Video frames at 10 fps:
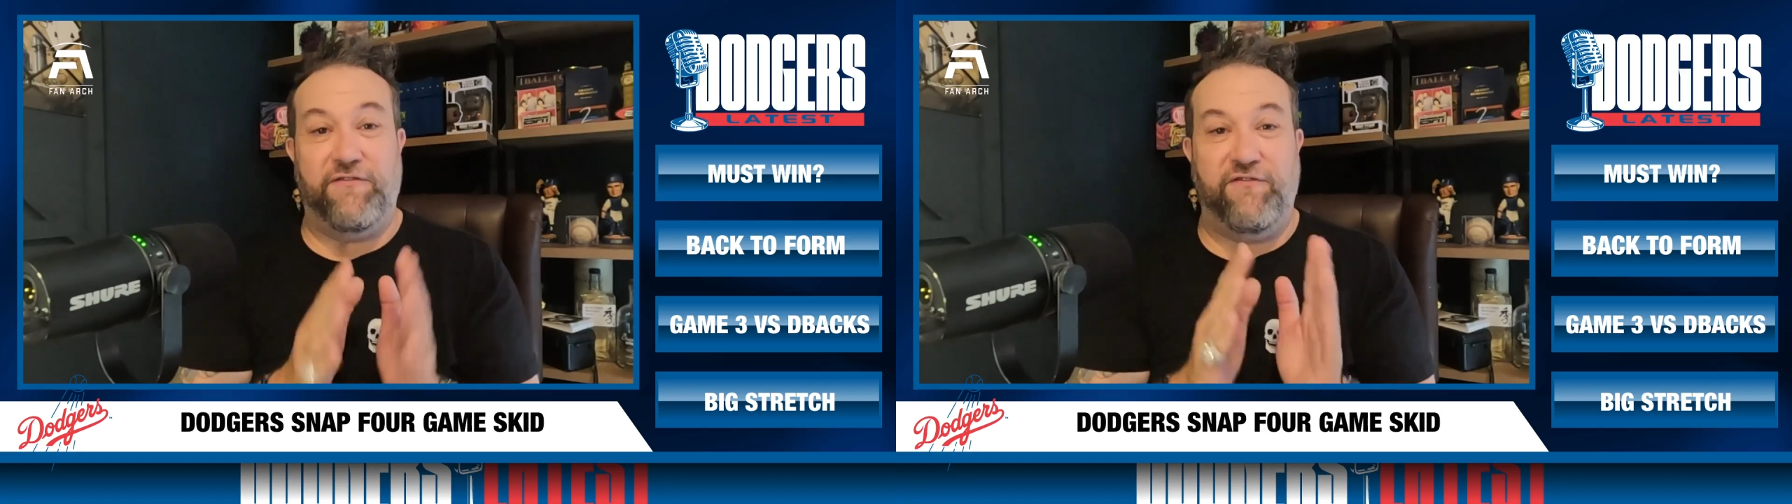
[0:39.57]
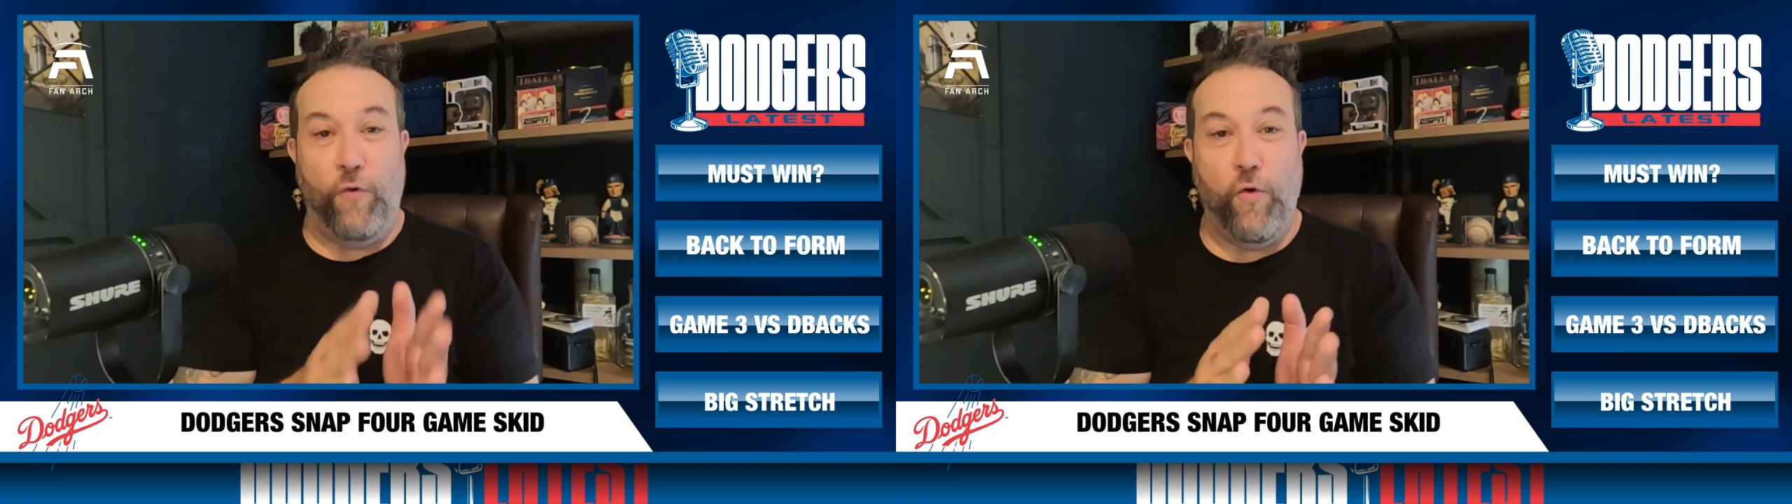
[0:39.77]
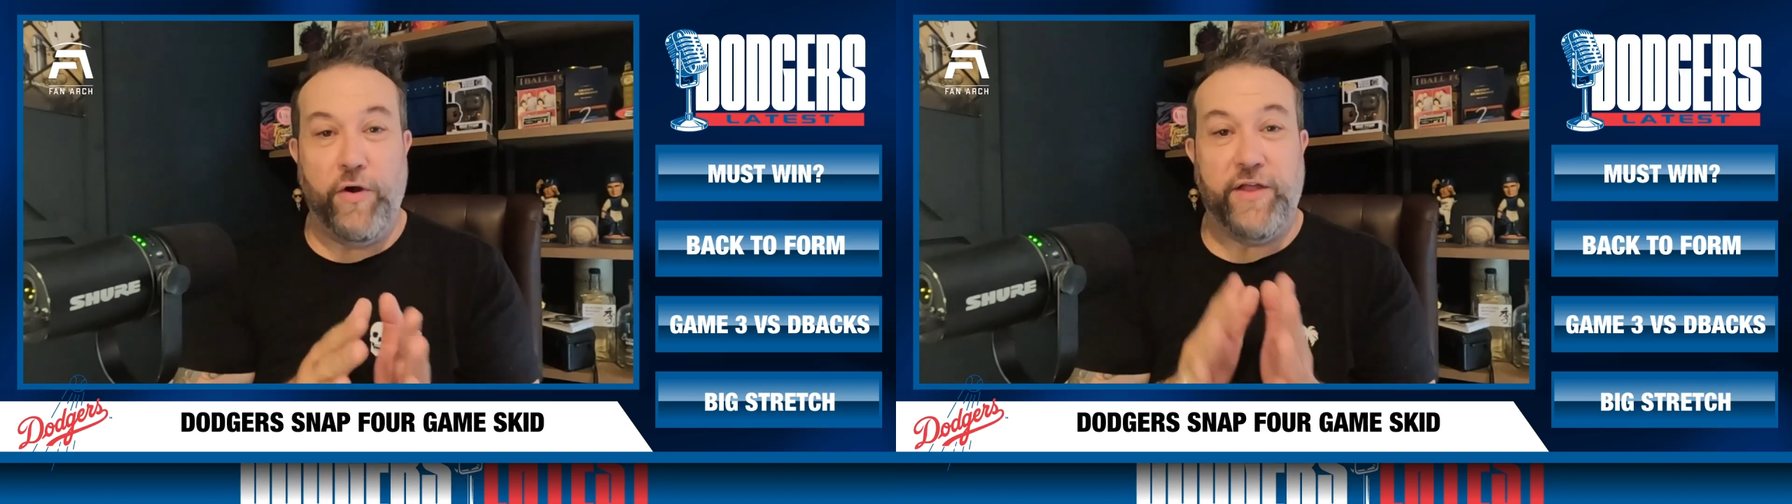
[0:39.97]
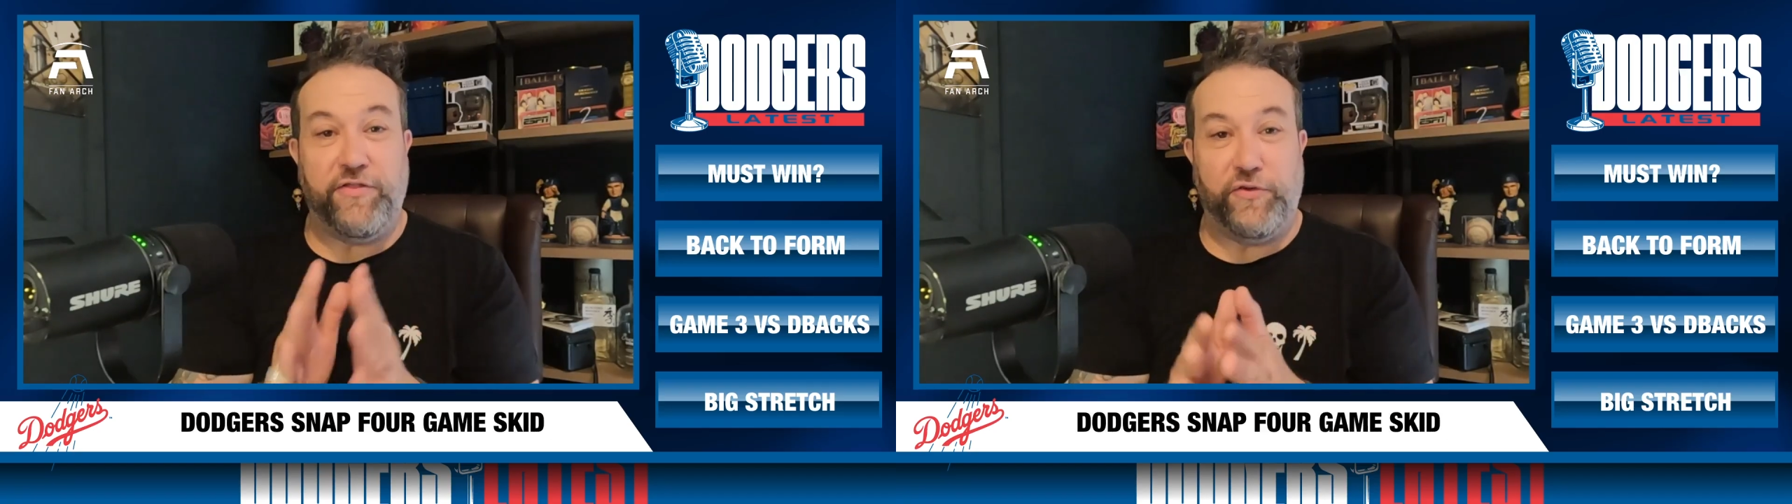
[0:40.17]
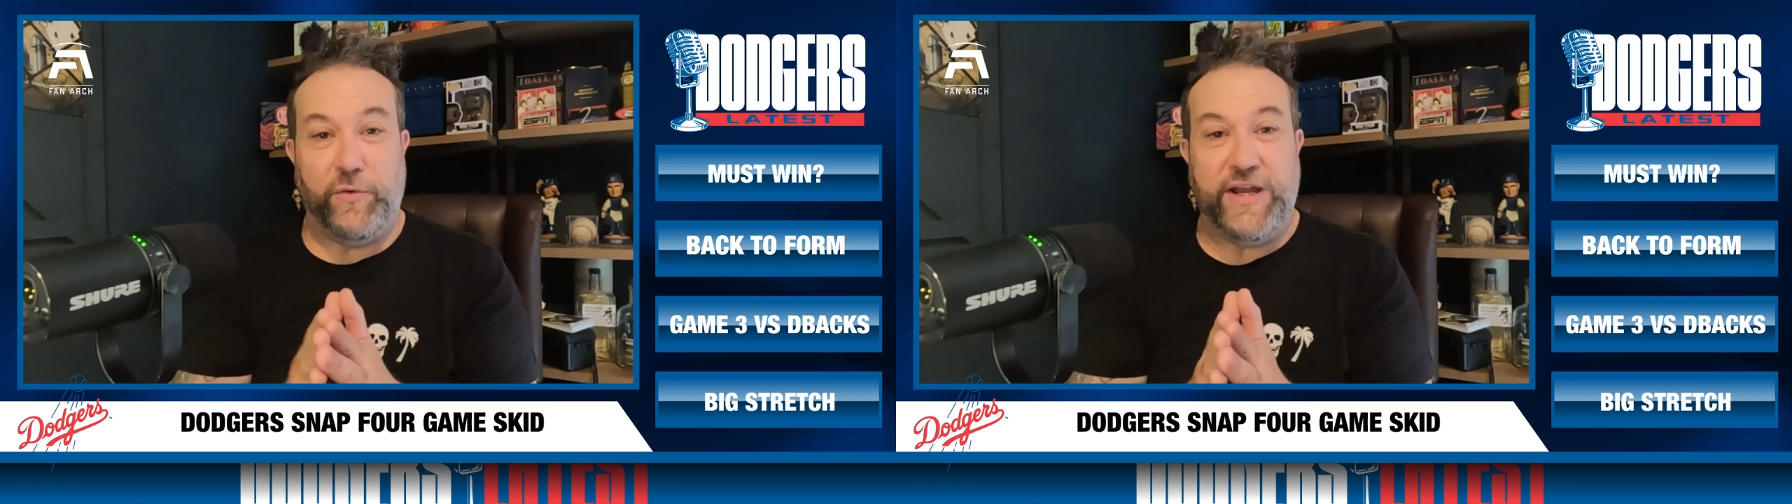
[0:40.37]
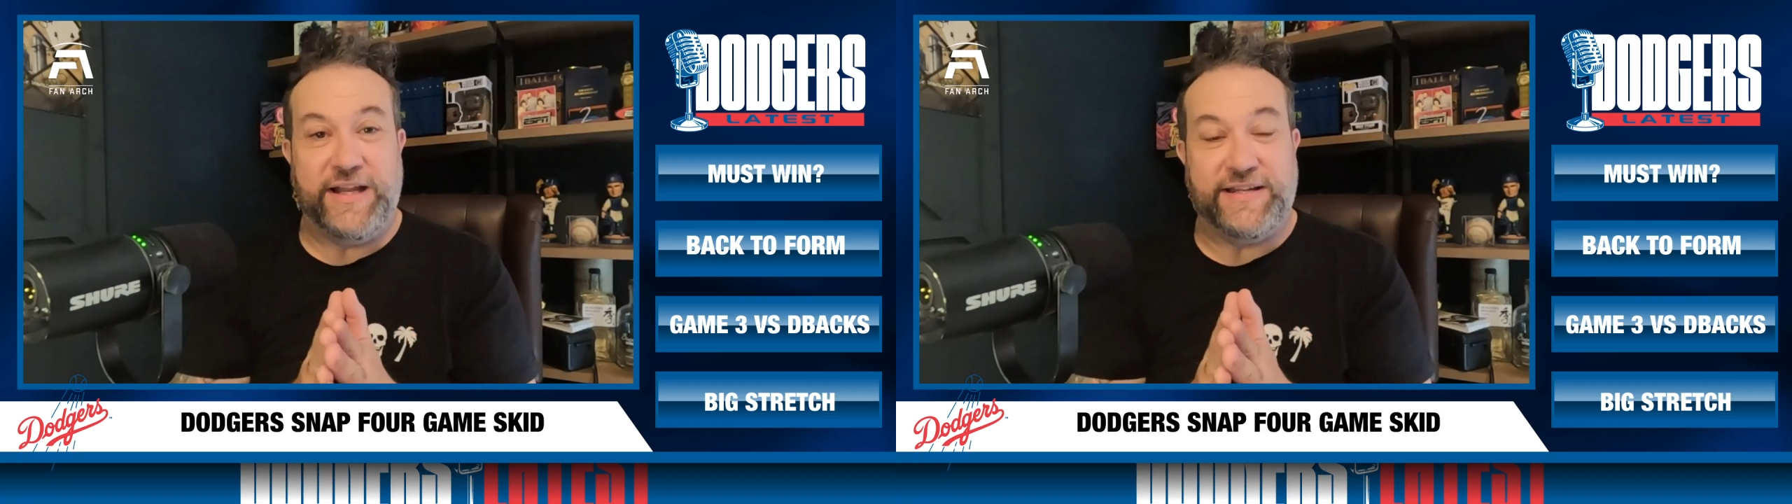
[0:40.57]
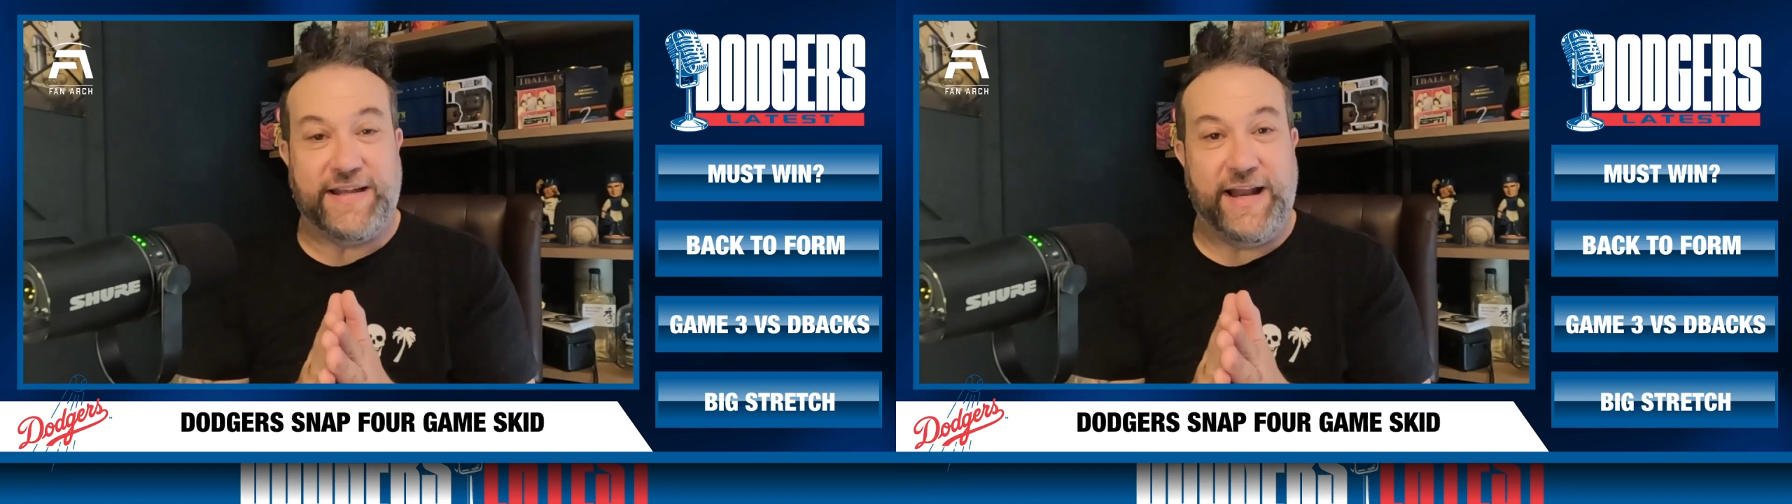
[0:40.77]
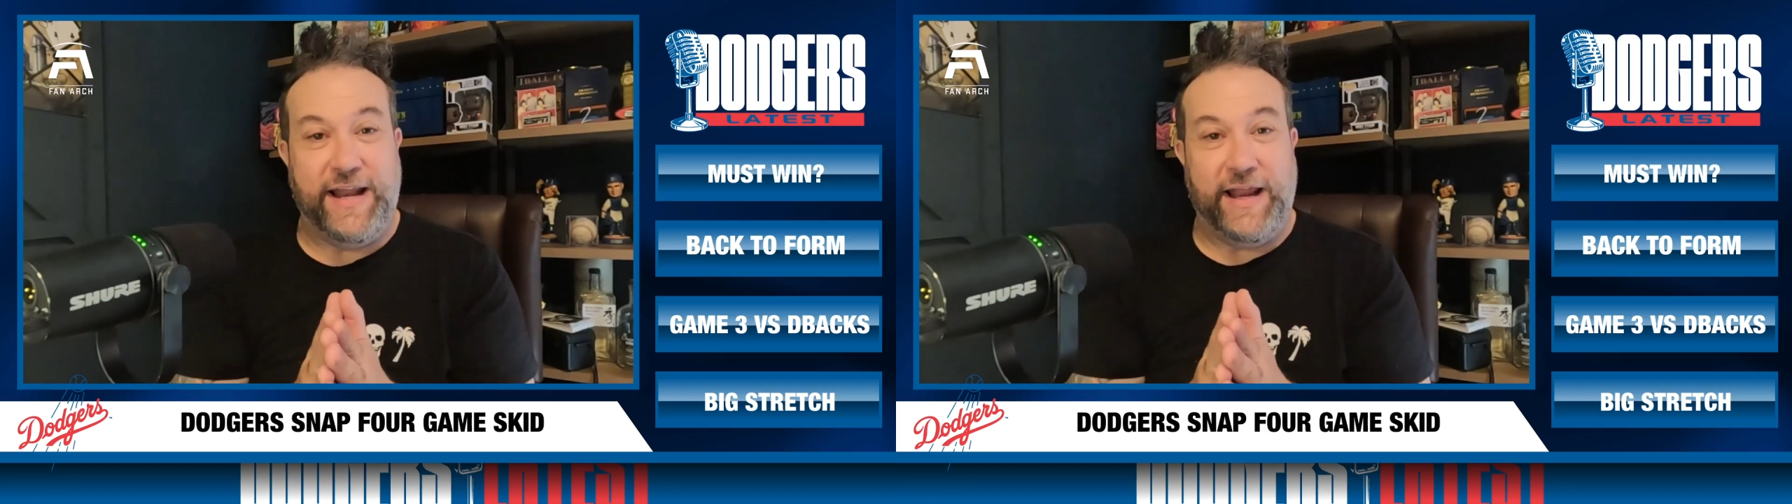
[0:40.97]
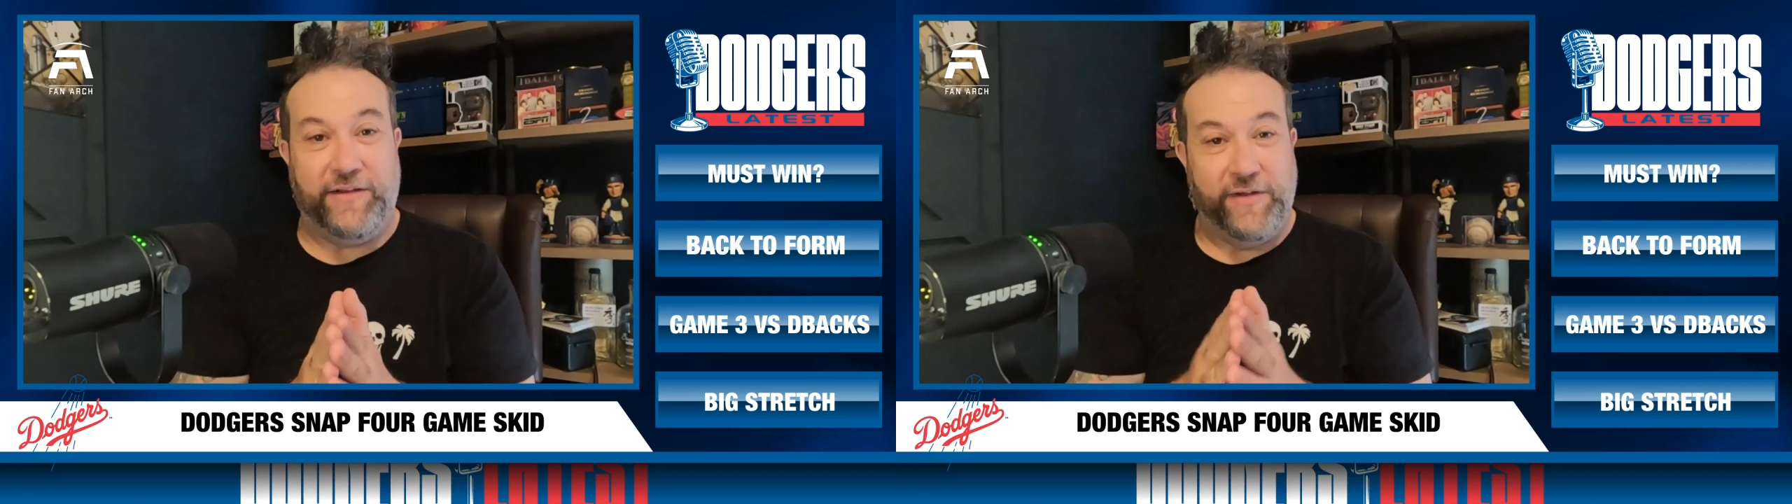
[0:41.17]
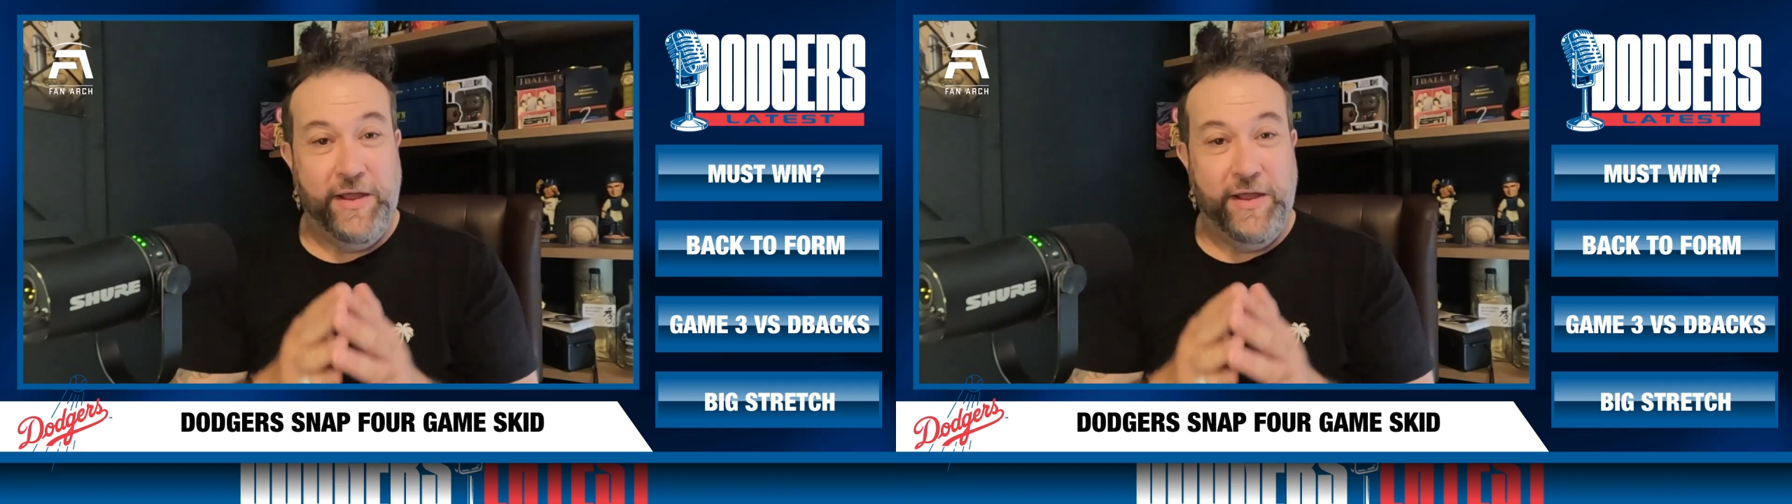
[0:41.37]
4-3 in 10 innings.